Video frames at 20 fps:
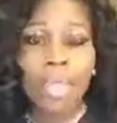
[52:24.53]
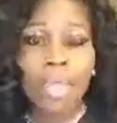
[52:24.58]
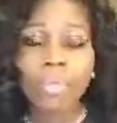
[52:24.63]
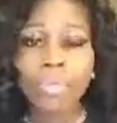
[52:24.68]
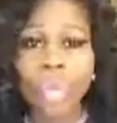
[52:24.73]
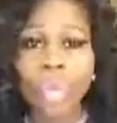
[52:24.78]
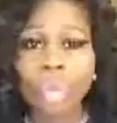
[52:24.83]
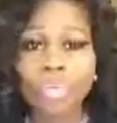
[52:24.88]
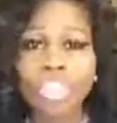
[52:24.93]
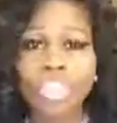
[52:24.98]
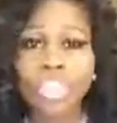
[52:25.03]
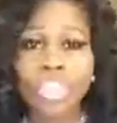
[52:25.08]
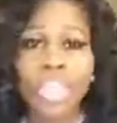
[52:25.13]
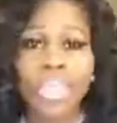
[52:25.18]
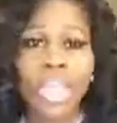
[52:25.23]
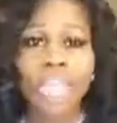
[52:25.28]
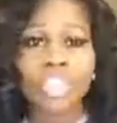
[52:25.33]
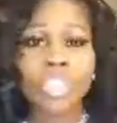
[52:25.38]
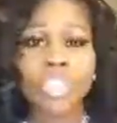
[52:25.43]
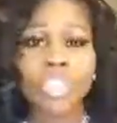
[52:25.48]
I don't know,
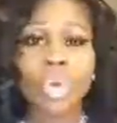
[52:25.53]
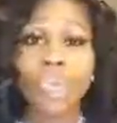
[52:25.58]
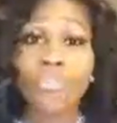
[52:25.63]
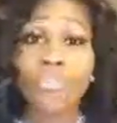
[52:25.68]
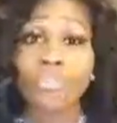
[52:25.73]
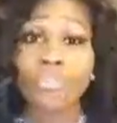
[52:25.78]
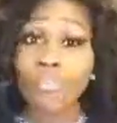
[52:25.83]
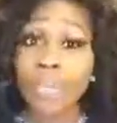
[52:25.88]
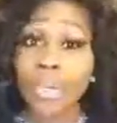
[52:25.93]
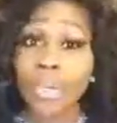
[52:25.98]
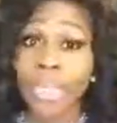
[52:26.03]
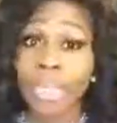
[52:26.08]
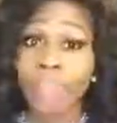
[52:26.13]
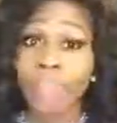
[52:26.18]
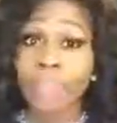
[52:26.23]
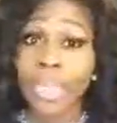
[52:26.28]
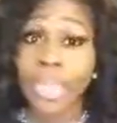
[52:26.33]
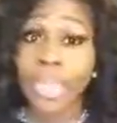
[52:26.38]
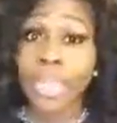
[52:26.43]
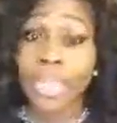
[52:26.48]
it's just like so
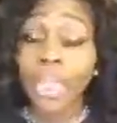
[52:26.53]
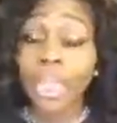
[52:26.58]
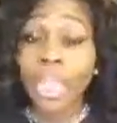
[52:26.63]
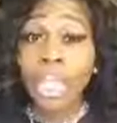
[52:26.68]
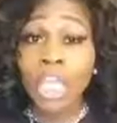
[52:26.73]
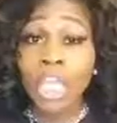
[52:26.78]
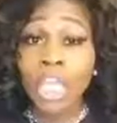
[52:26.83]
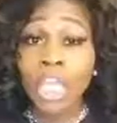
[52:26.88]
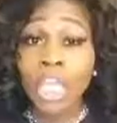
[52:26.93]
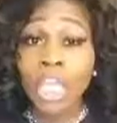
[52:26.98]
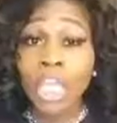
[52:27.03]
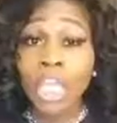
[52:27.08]
free, right?